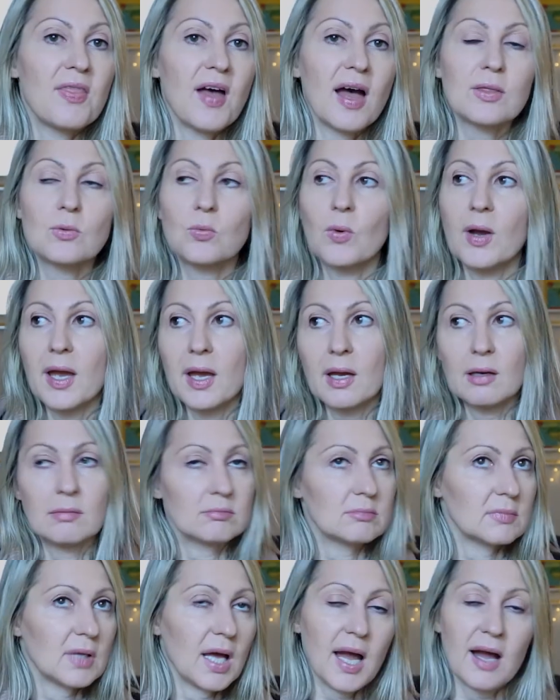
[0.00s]
That
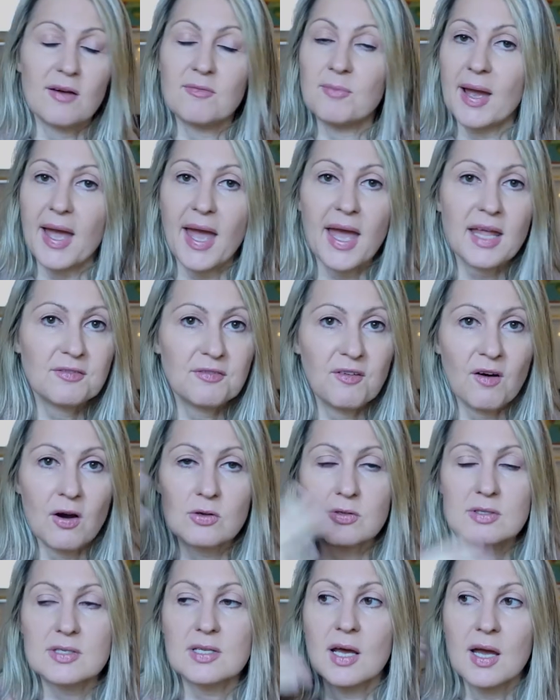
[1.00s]
way I have my
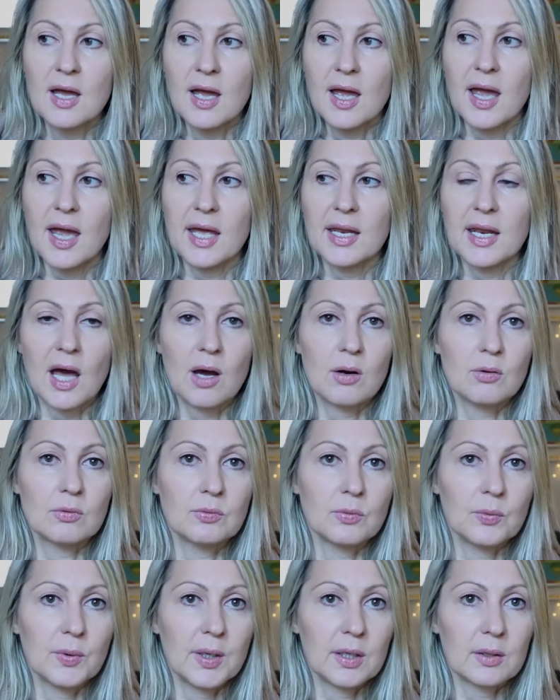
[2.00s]
headphones and I
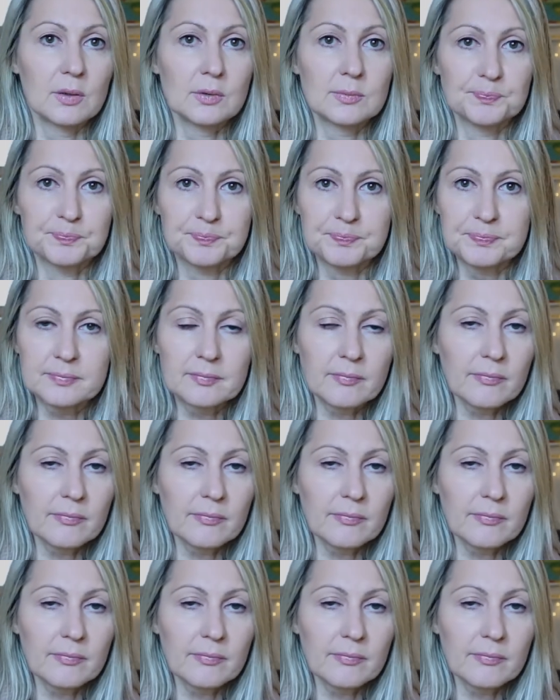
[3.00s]
will